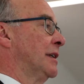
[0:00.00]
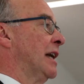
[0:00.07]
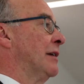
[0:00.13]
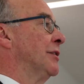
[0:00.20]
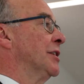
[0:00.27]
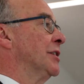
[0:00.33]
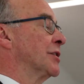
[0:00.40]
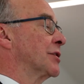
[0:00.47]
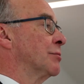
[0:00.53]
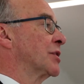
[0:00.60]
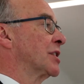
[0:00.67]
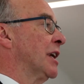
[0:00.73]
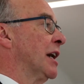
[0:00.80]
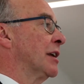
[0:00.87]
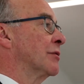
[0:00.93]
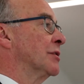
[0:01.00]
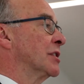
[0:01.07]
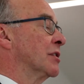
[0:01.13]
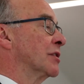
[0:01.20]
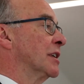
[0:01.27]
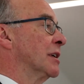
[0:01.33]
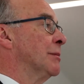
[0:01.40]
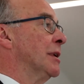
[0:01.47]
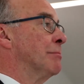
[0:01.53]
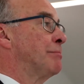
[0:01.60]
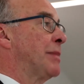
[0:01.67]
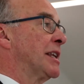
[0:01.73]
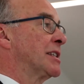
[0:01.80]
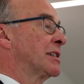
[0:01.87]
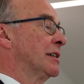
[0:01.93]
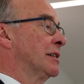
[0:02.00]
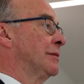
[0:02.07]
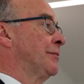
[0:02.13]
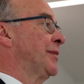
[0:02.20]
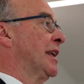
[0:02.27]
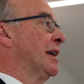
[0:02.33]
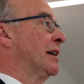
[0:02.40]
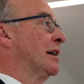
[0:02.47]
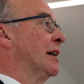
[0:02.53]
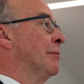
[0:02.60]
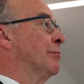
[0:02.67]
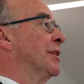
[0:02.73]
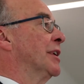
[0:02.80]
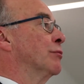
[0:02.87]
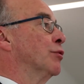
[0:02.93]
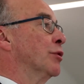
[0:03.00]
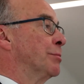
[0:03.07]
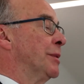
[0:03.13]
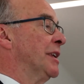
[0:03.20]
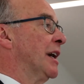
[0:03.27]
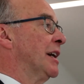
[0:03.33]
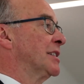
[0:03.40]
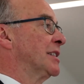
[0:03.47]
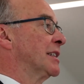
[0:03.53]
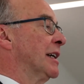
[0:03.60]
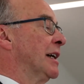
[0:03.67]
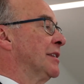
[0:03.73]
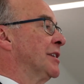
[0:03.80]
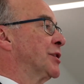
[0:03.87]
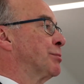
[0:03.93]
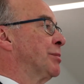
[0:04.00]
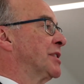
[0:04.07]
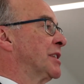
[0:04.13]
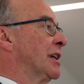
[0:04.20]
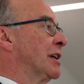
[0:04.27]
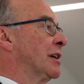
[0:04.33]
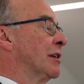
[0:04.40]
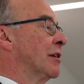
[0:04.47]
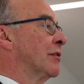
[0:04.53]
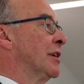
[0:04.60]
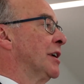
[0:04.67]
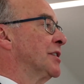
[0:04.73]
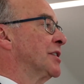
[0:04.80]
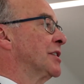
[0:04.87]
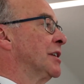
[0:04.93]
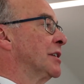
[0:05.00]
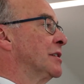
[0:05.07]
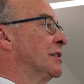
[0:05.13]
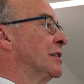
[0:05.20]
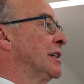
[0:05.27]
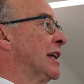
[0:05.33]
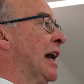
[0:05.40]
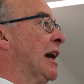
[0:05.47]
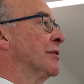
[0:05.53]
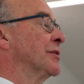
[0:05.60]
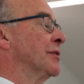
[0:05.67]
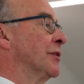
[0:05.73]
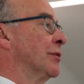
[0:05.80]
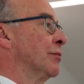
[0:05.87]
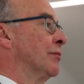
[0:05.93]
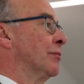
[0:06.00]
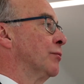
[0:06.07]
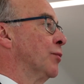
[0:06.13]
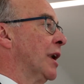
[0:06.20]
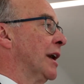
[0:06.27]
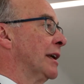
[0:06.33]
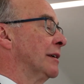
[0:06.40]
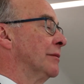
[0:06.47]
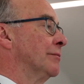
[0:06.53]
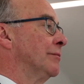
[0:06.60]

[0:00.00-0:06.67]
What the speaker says: Evidence from China is looking a bit better, but it would be nice to get this particular uncertainty out of the way.